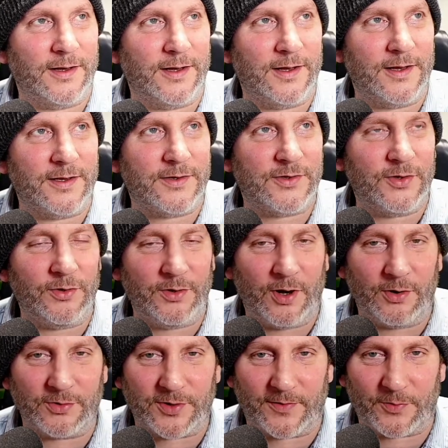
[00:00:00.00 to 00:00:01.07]
it's too
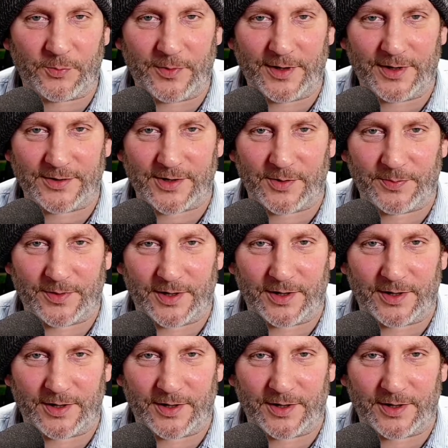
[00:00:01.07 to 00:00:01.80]
cold to have the windows open at